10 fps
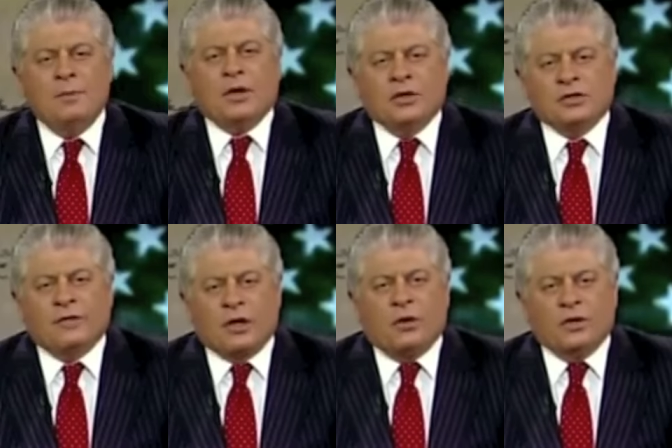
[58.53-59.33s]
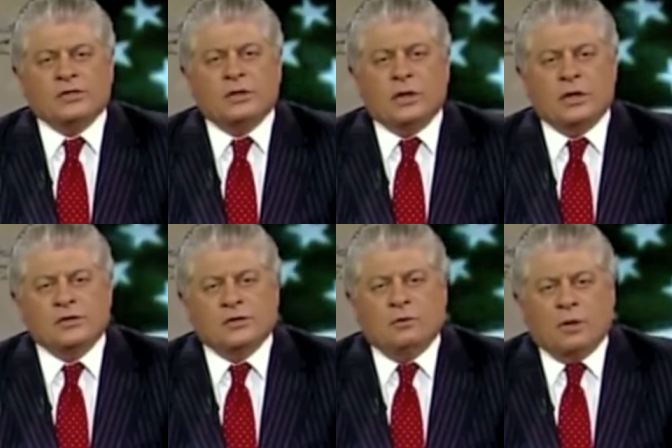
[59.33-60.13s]
because of the cost to the
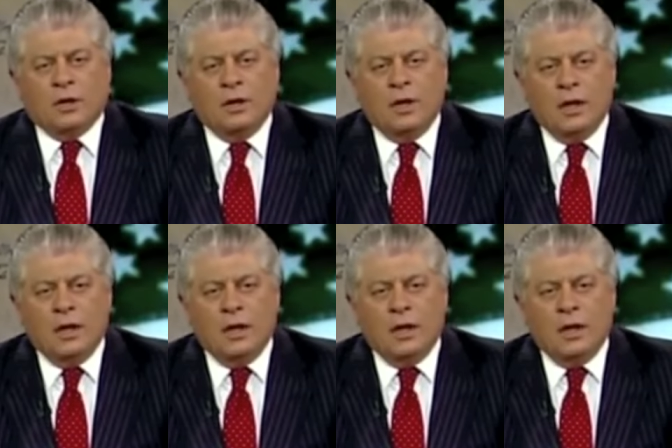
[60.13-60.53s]
consumer.